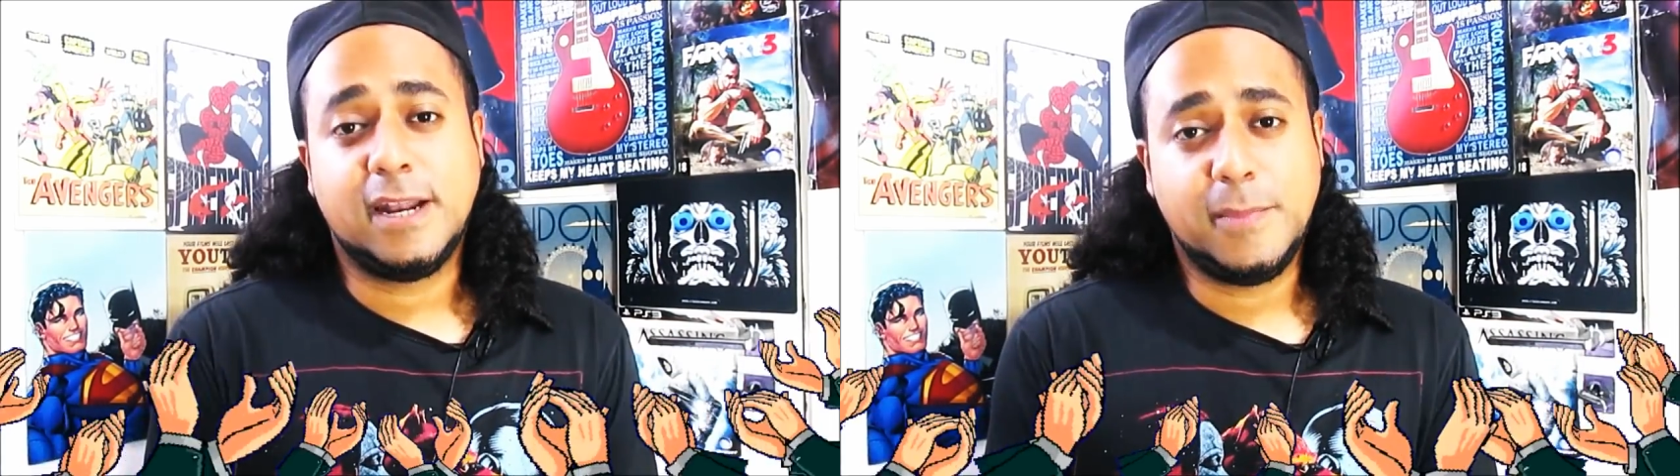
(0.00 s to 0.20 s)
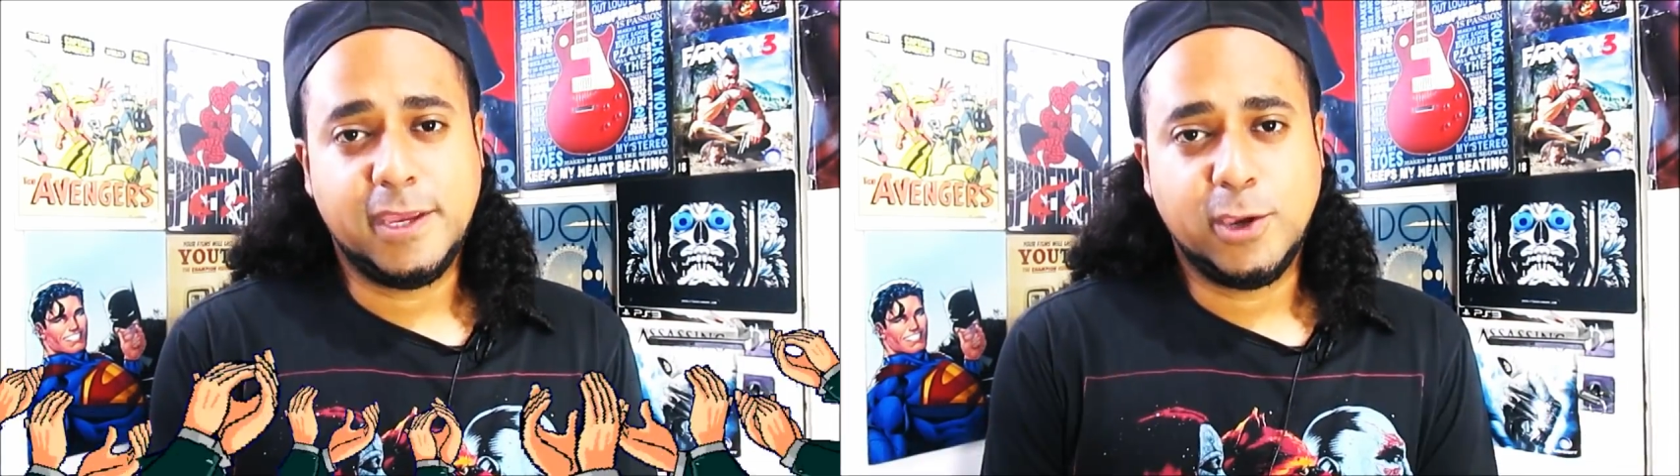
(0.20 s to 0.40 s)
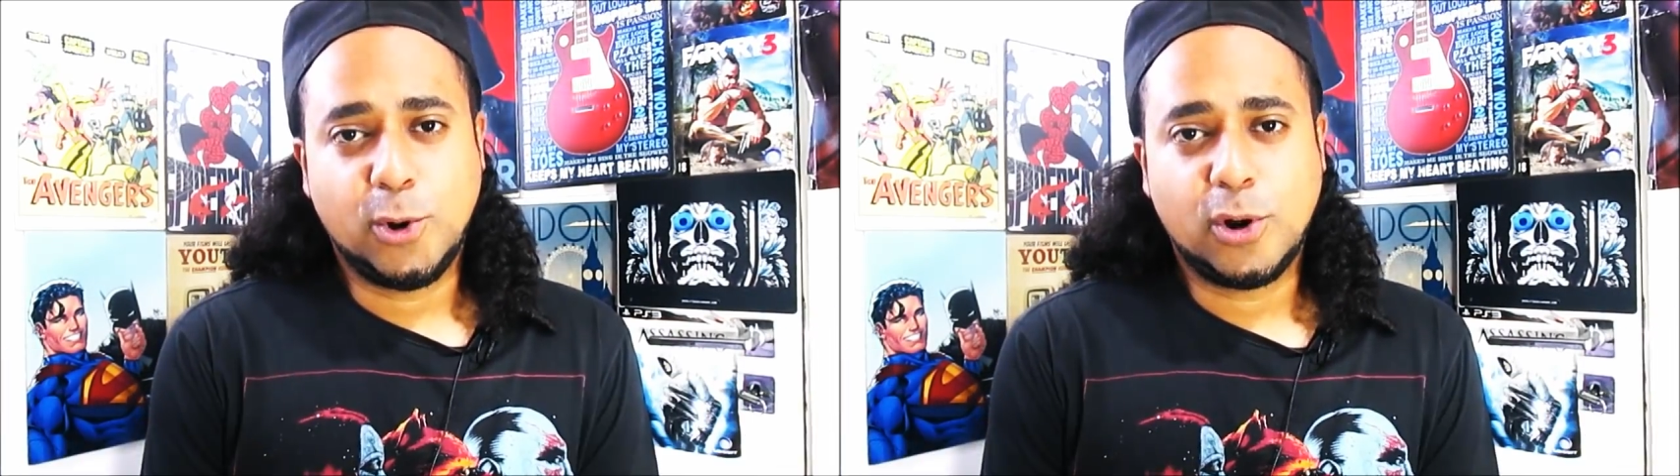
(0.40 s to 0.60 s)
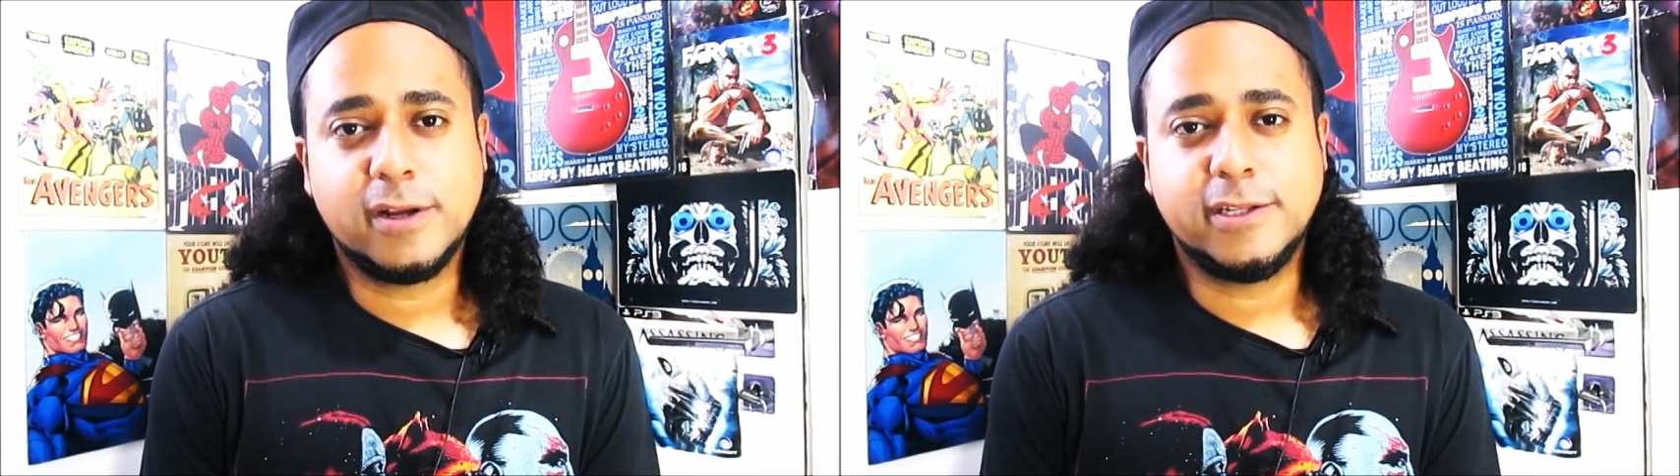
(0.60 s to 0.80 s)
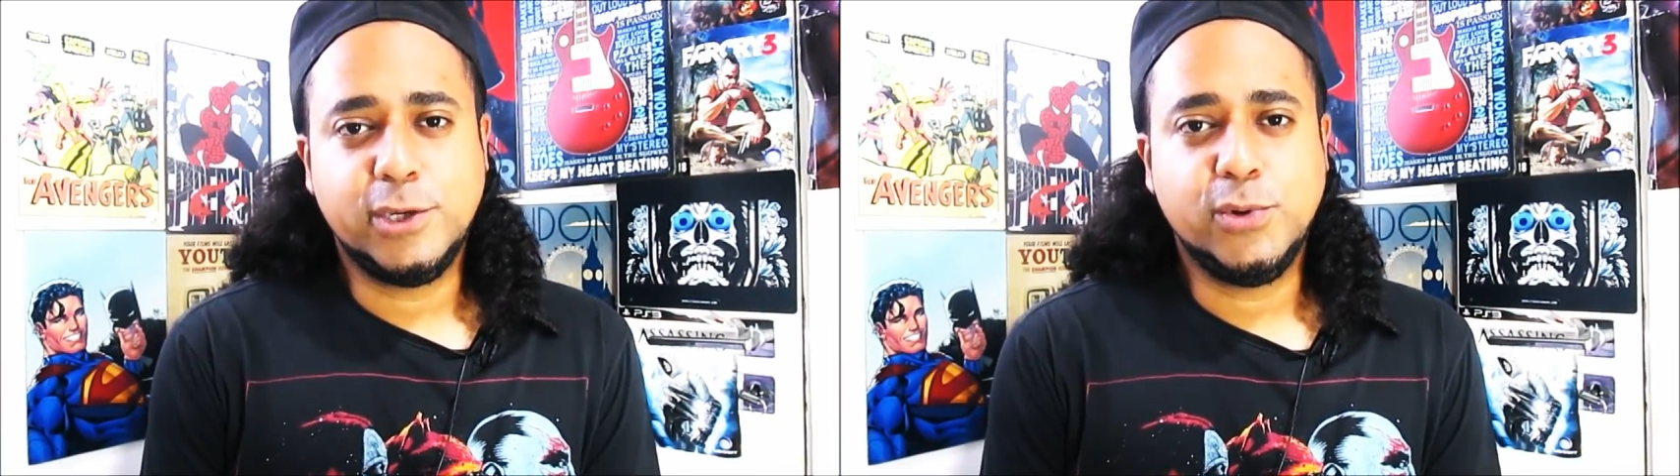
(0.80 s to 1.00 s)
telling me
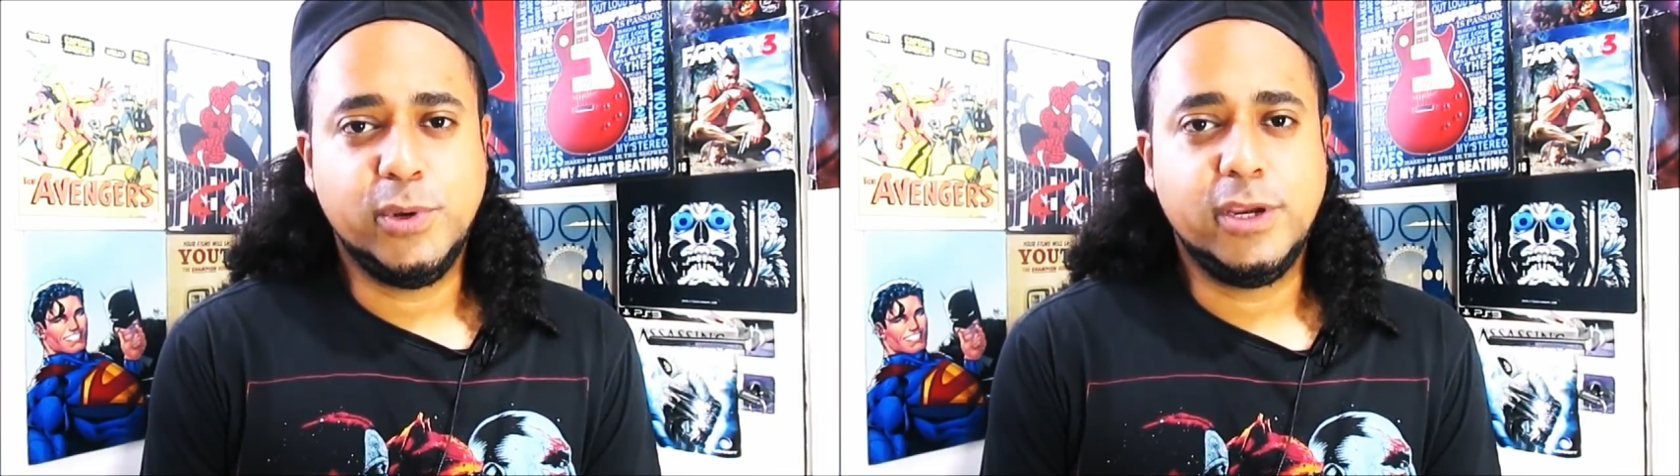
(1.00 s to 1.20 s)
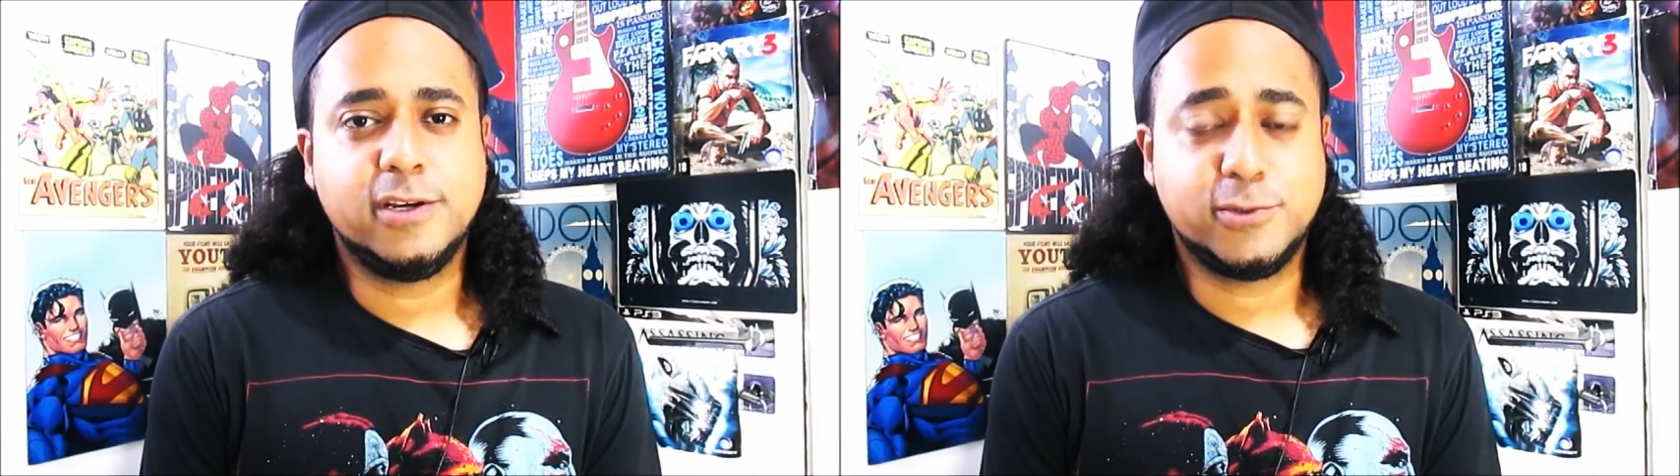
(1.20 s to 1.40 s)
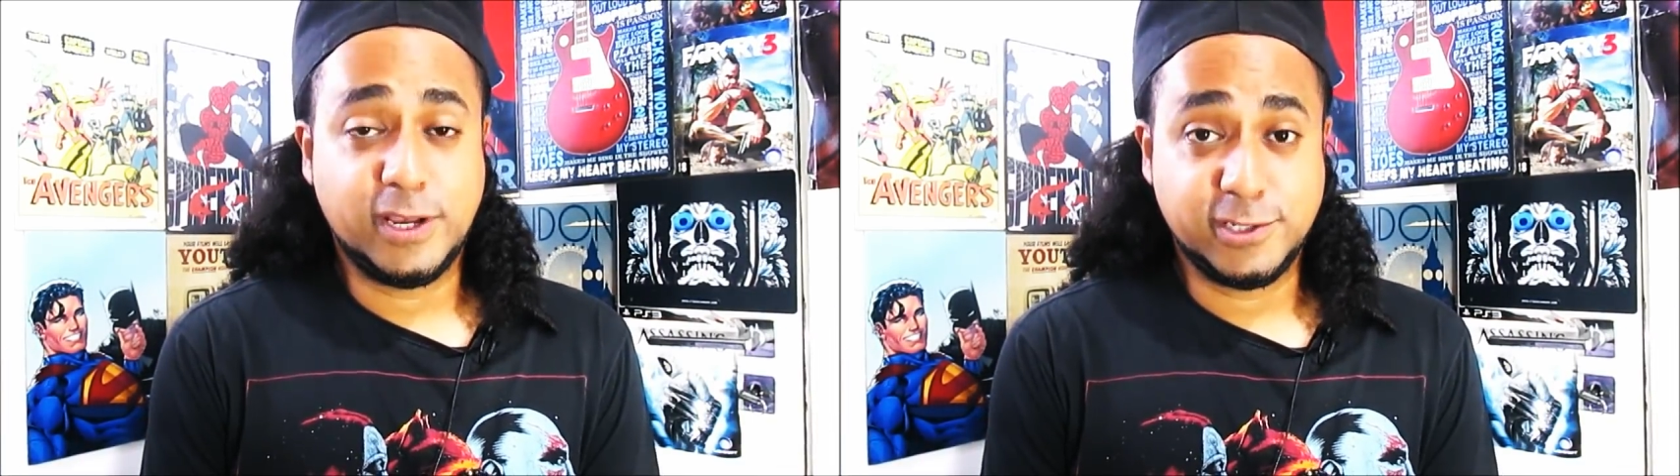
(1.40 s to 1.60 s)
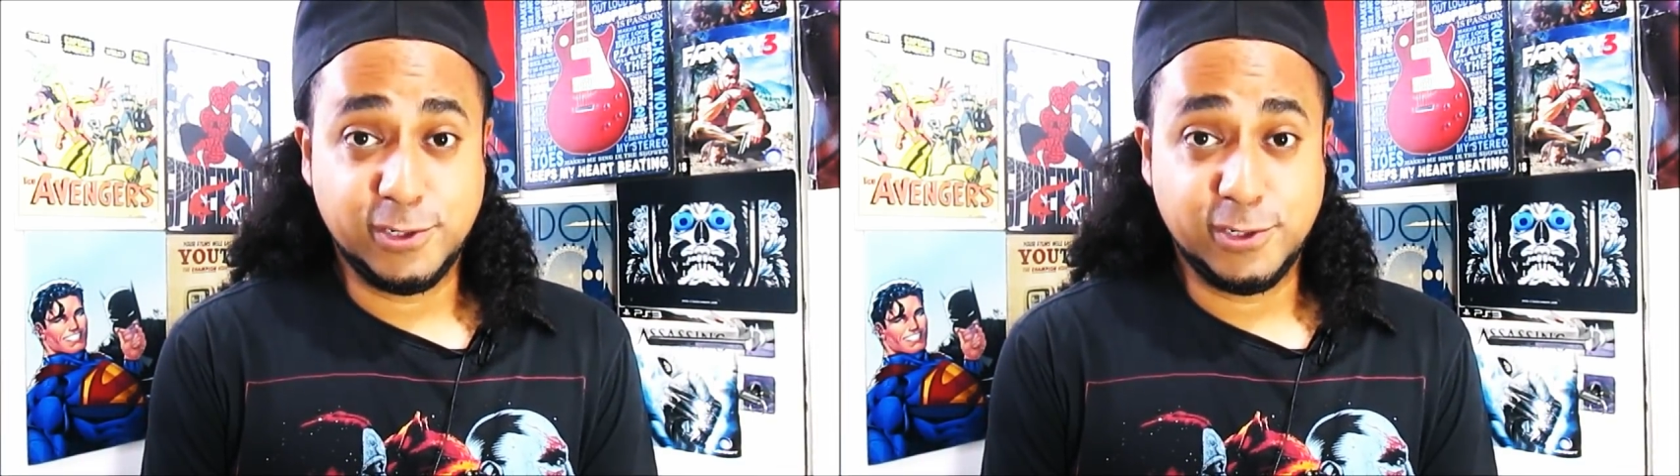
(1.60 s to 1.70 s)
your New Year's